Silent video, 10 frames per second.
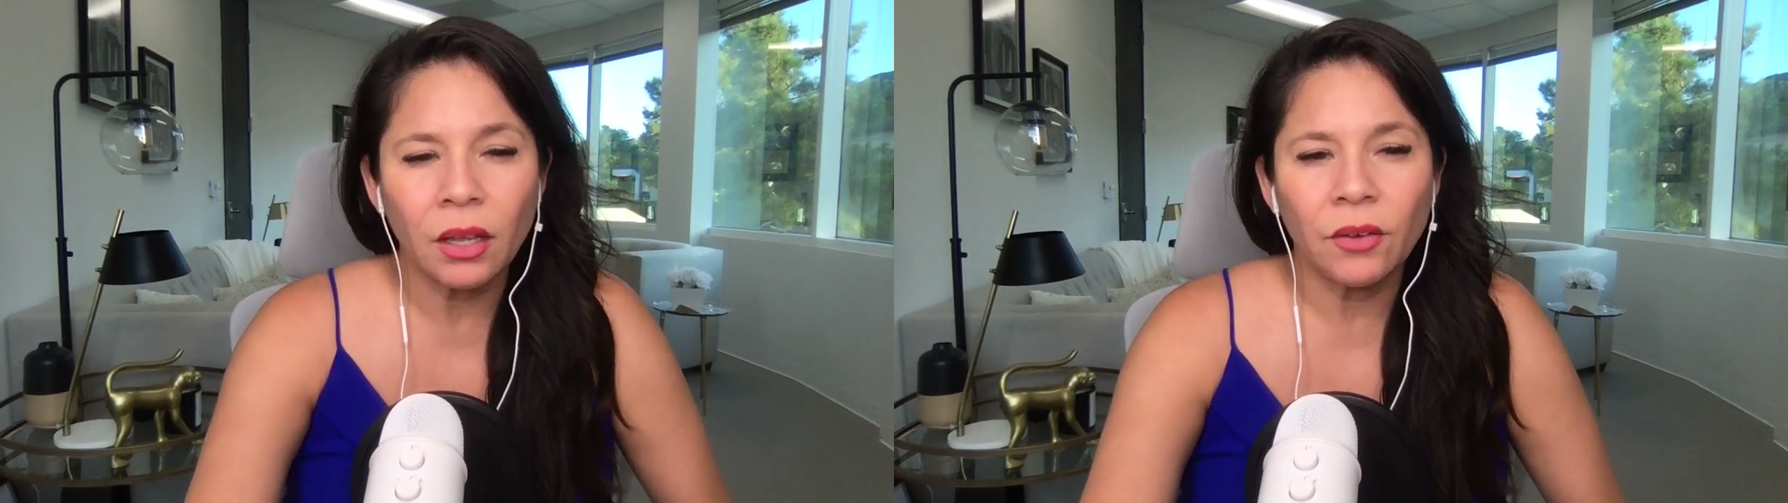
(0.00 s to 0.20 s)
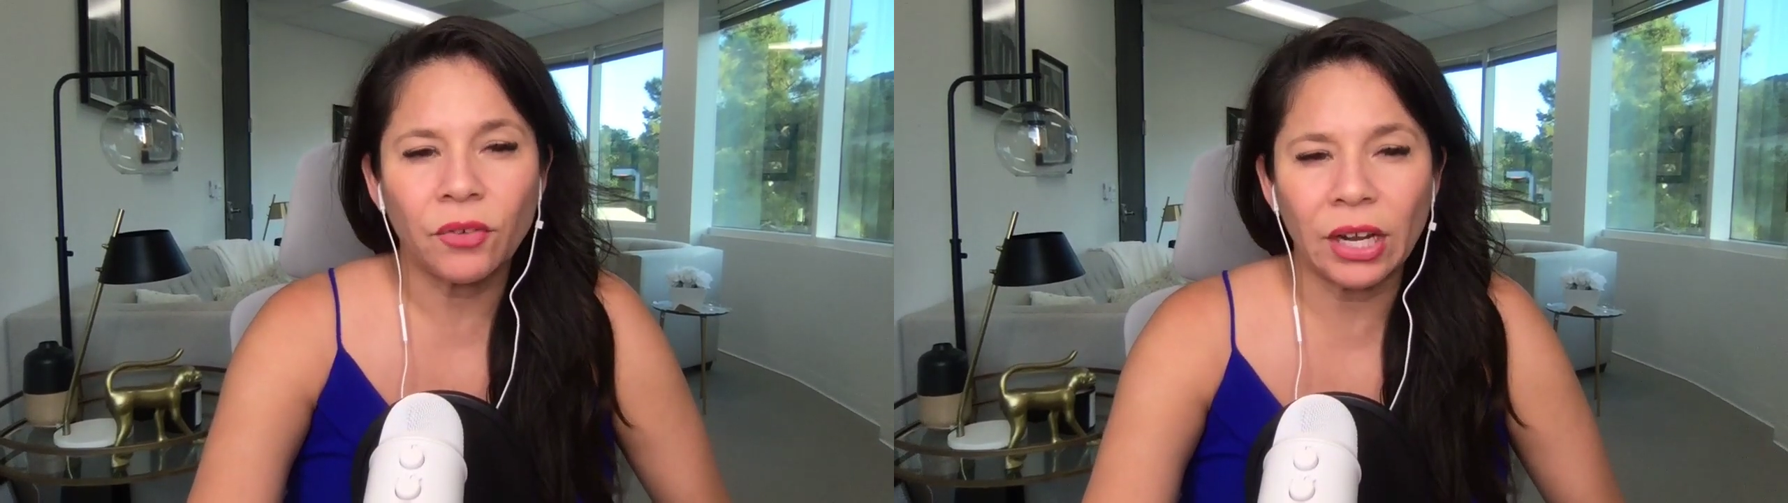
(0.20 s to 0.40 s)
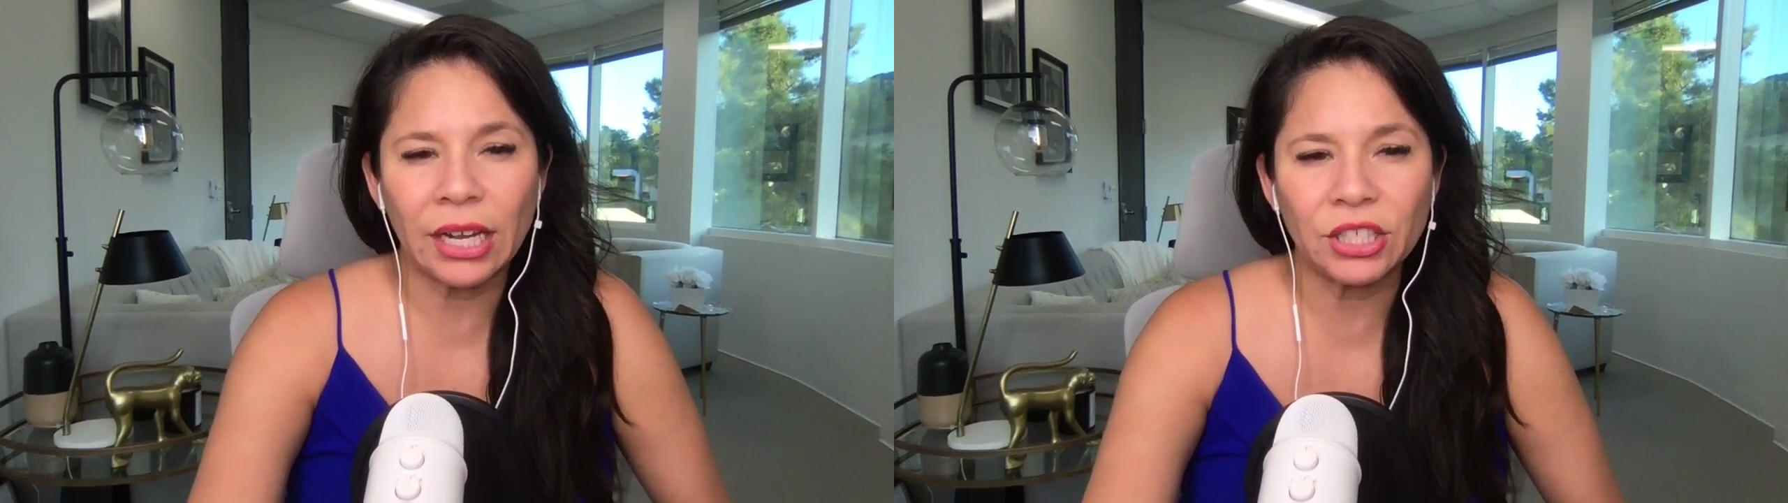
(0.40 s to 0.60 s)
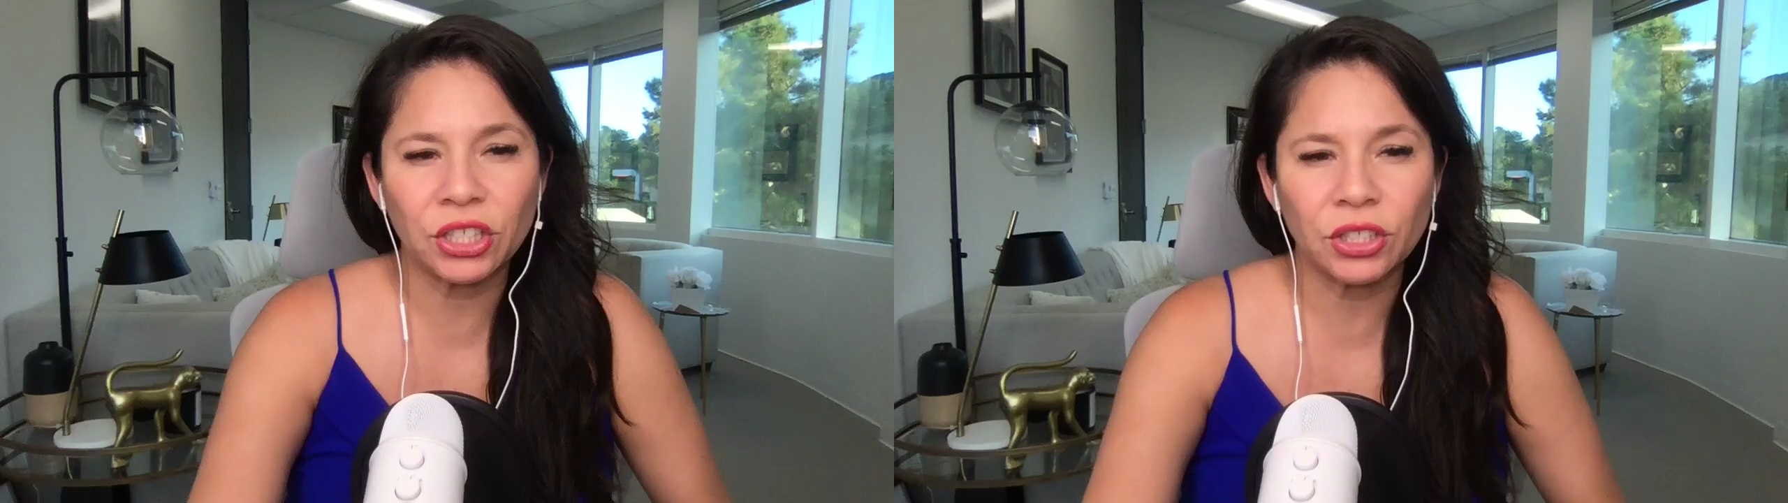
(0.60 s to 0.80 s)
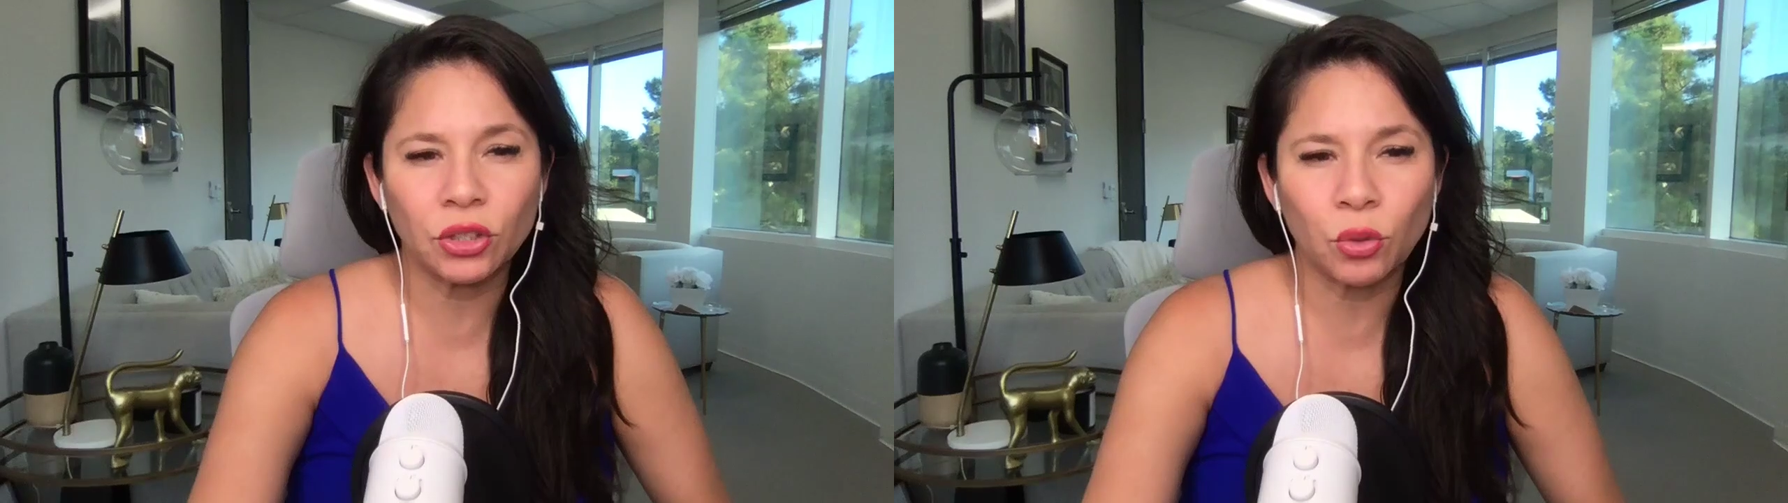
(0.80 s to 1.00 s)
For
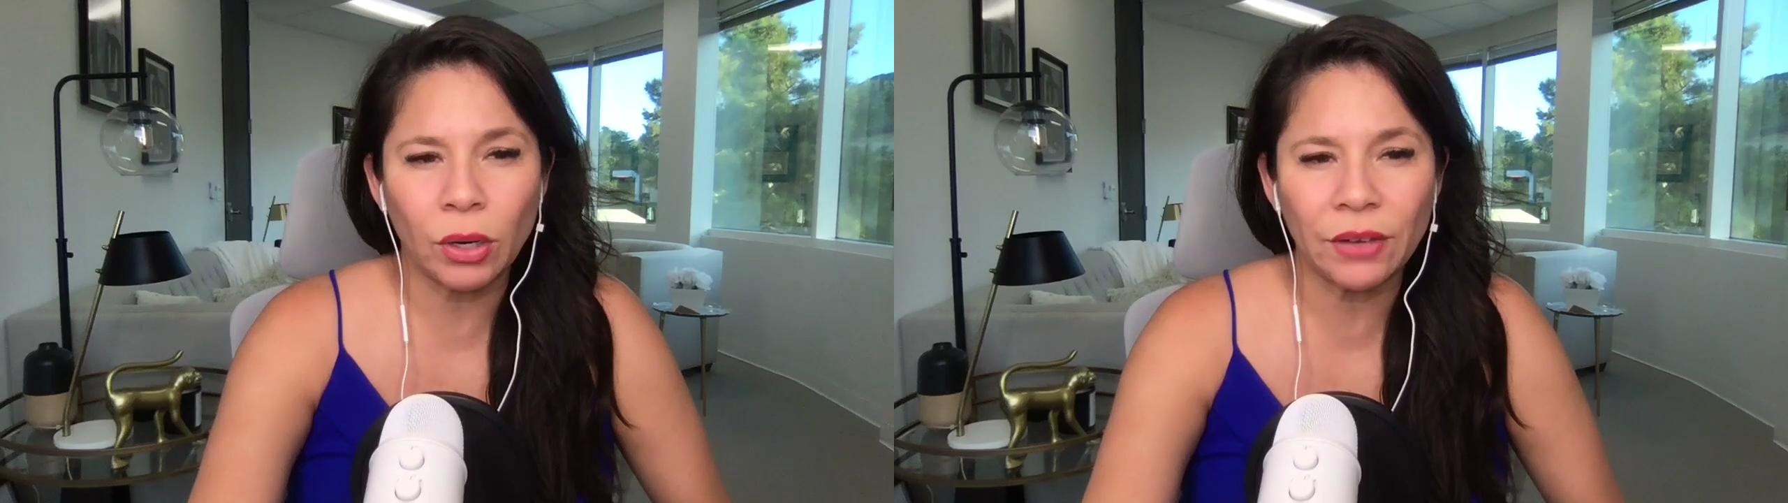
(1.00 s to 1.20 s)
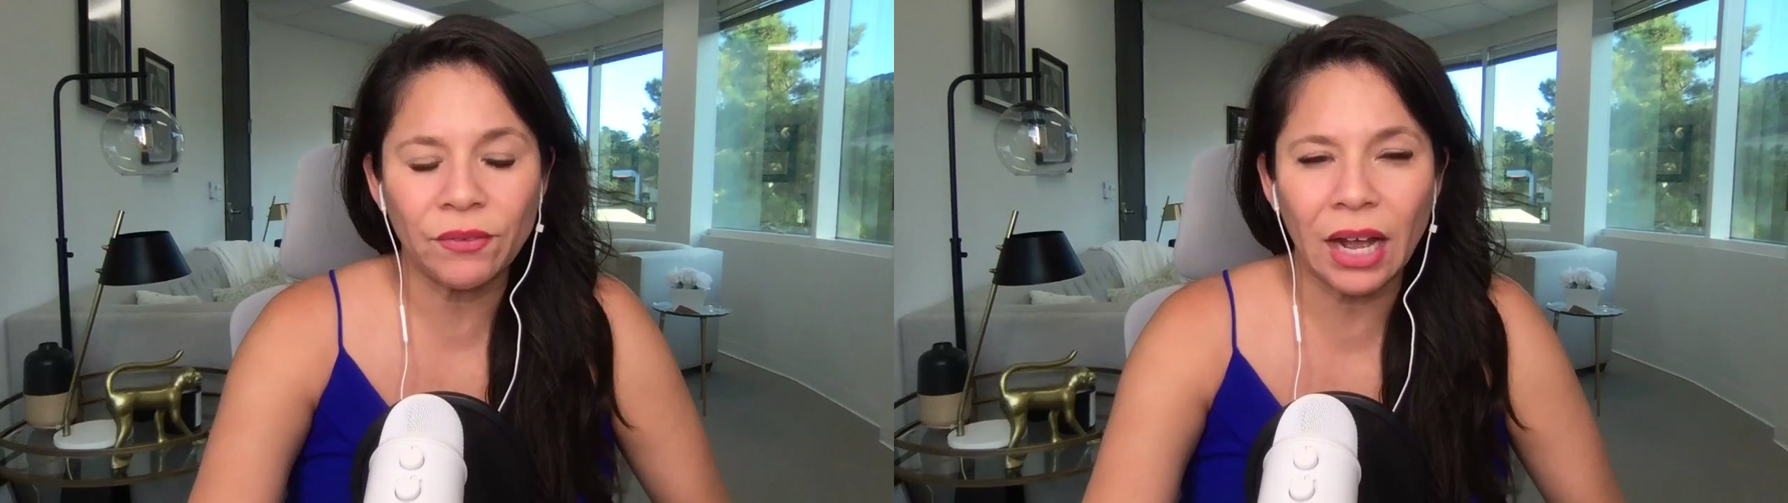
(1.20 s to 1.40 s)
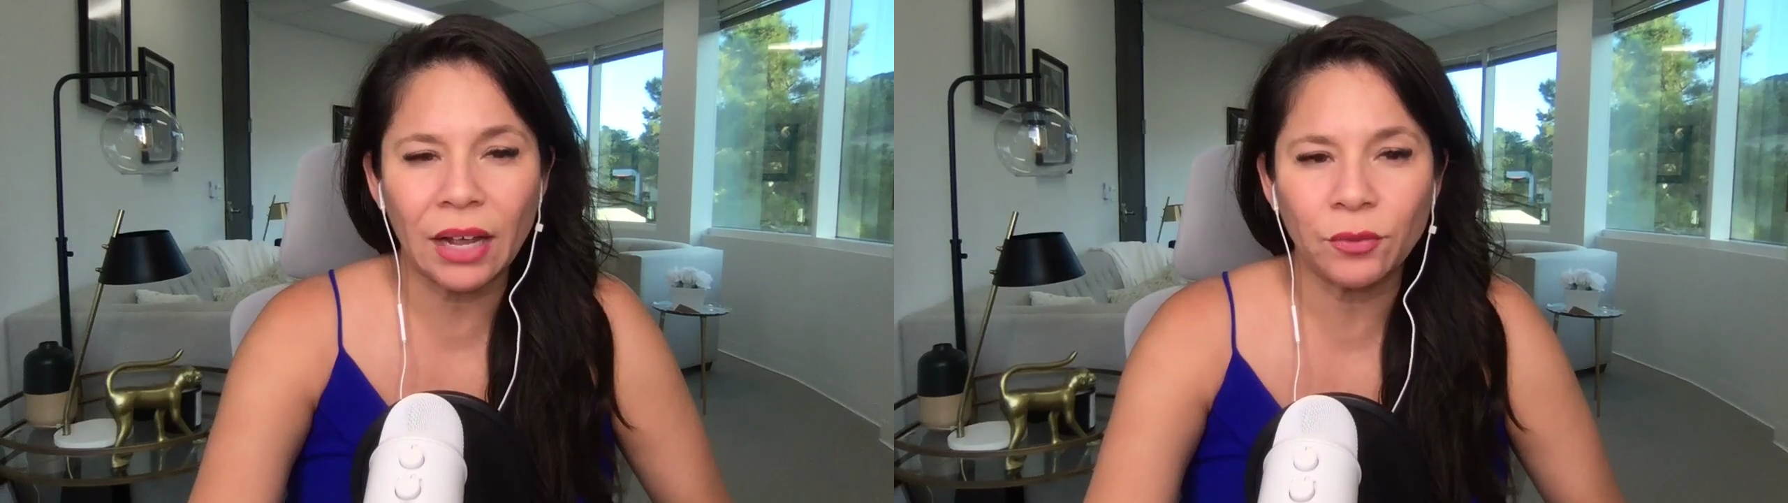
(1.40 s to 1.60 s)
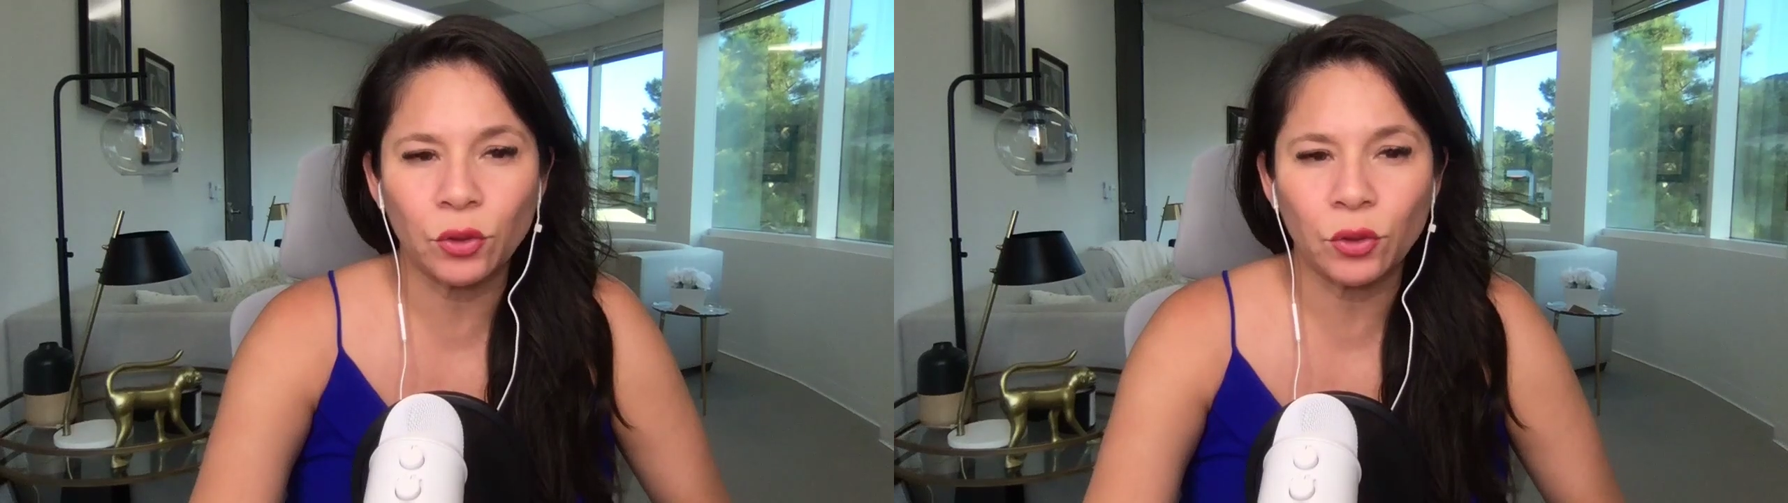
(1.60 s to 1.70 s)
ages 25